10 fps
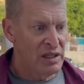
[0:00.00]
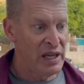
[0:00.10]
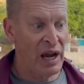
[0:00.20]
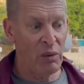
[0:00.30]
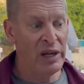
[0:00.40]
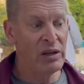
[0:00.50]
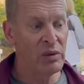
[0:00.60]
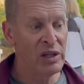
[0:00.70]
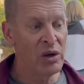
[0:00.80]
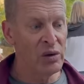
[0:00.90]
Yeah, we
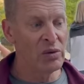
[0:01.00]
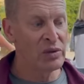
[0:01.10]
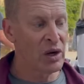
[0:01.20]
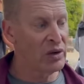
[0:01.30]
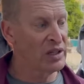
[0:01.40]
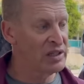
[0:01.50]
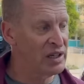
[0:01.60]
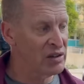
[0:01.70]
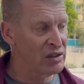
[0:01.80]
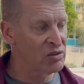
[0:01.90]
knew going in the
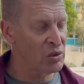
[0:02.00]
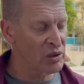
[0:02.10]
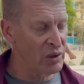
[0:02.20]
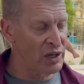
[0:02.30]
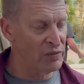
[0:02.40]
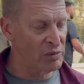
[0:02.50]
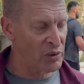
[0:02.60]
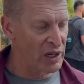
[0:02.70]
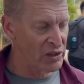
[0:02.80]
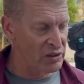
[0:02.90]
year he's one away from the
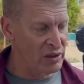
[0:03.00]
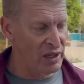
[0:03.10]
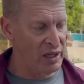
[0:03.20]
record.